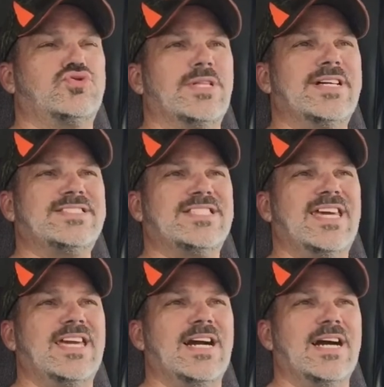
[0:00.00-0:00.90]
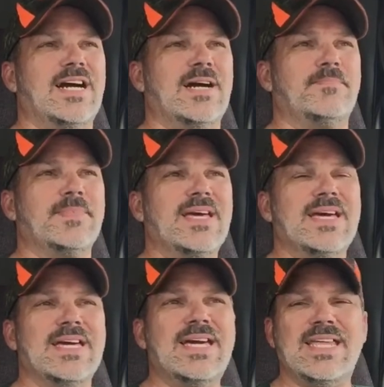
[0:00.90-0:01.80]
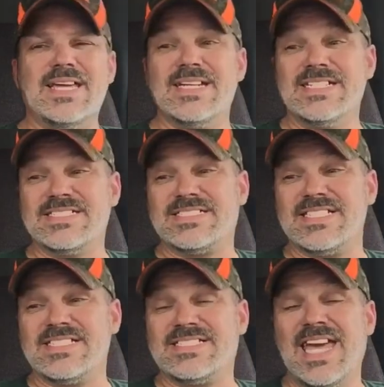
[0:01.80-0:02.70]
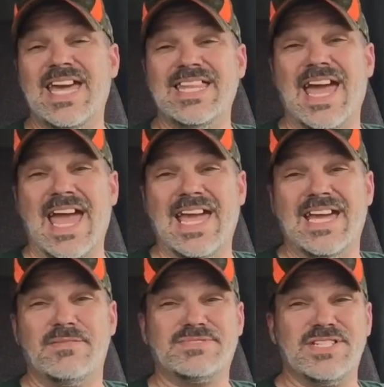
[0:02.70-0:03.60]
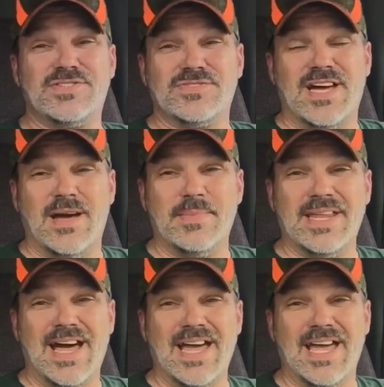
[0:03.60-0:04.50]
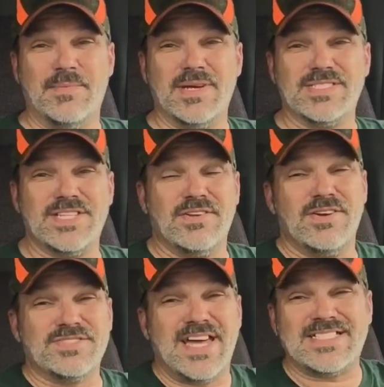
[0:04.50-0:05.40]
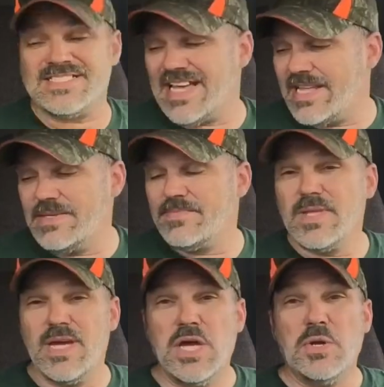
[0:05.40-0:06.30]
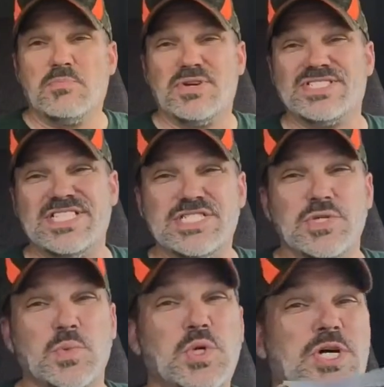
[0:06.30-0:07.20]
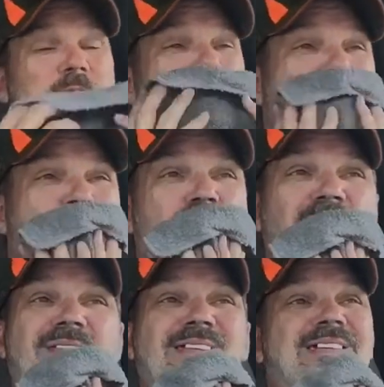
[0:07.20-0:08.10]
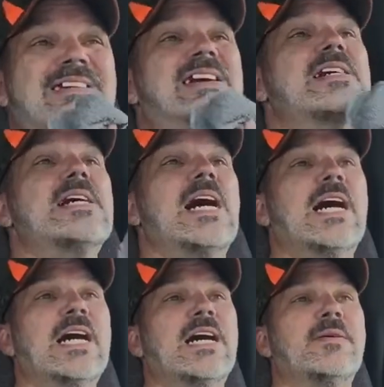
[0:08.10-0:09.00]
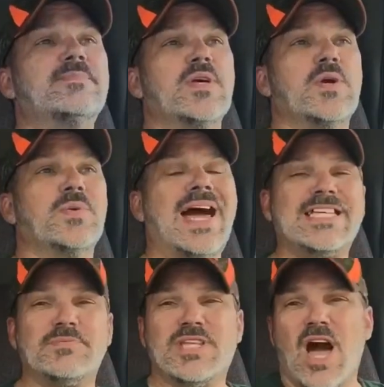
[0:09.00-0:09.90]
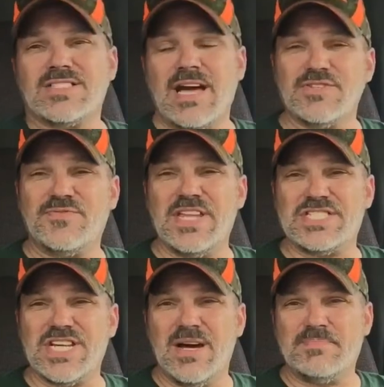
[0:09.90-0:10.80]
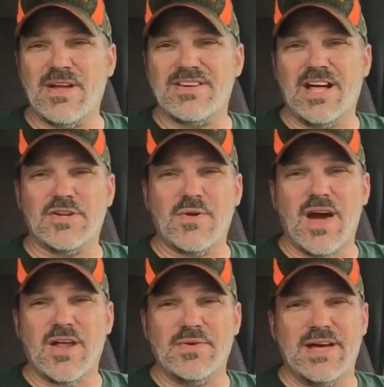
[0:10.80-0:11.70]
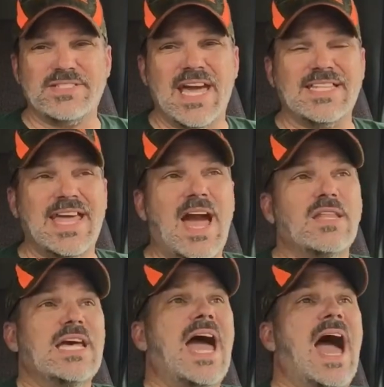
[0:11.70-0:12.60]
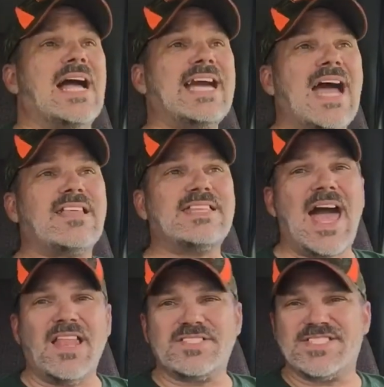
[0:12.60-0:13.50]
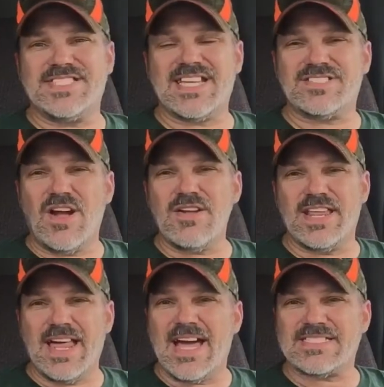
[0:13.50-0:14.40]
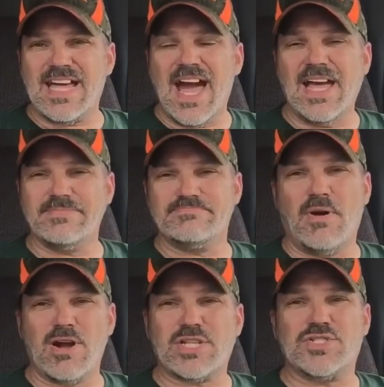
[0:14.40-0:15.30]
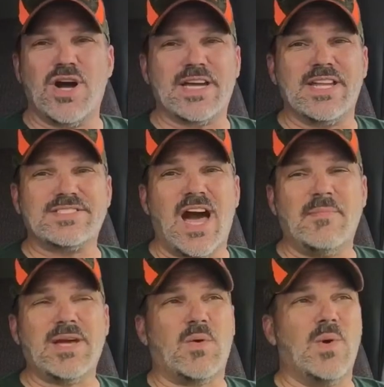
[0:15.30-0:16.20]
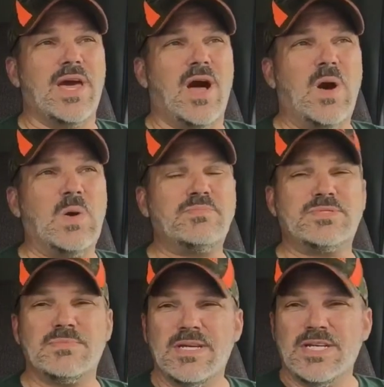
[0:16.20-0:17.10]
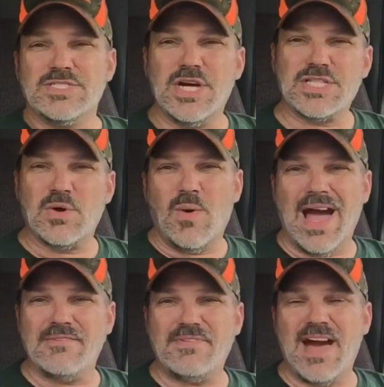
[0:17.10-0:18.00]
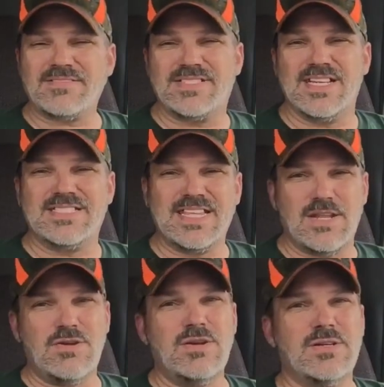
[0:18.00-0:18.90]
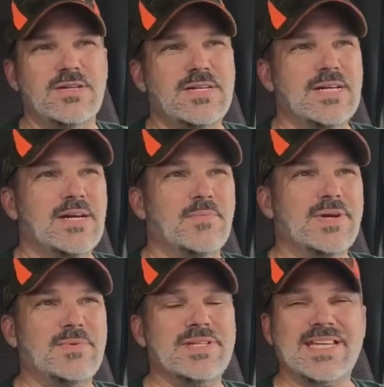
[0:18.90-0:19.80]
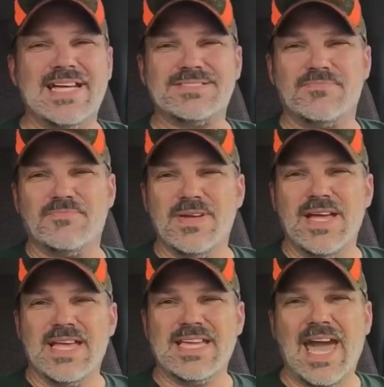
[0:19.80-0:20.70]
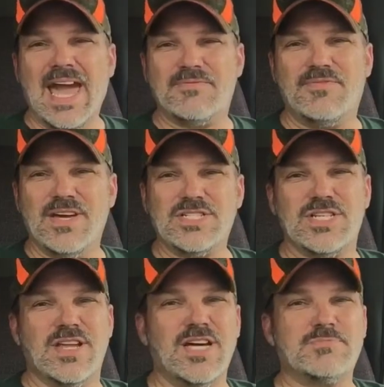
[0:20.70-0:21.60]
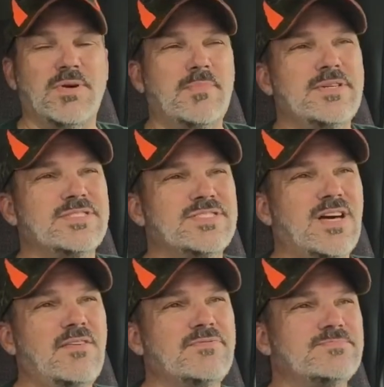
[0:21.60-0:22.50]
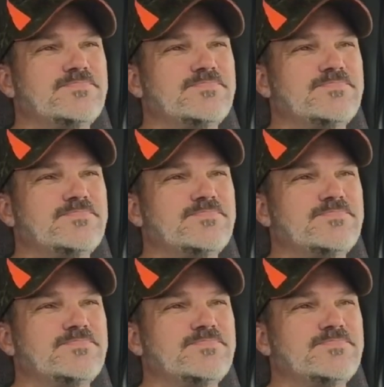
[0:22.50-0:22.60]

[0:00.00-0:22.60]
Let's see. It is 10 a.m. Central Time, and I am in Cedar Hill, Texas, at Precision Wood. Well, last we talked, I was finishing up there in El Dorado, and I was heading out. I got to Dallas at 6:30 last night, parked the truck at Atomic, went home, took the wife out to dinner. We went and got some catfish and hush puppies and stuff.